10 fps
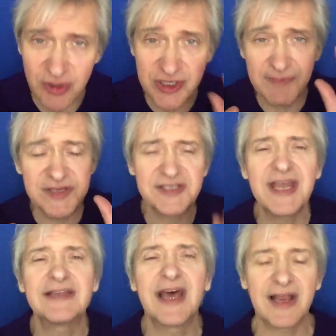I'm just saying
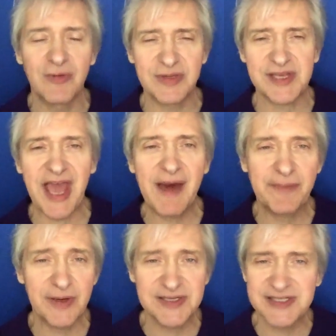that with a
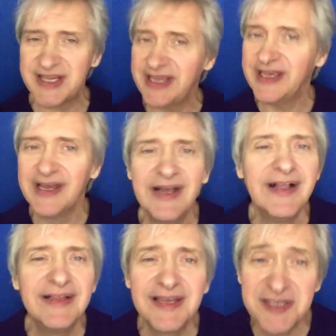capital C
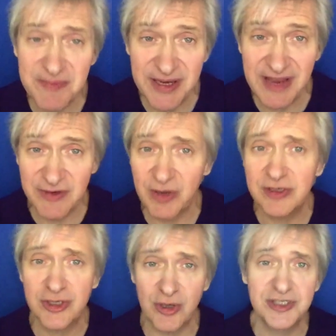doesn't mean you have to go to church.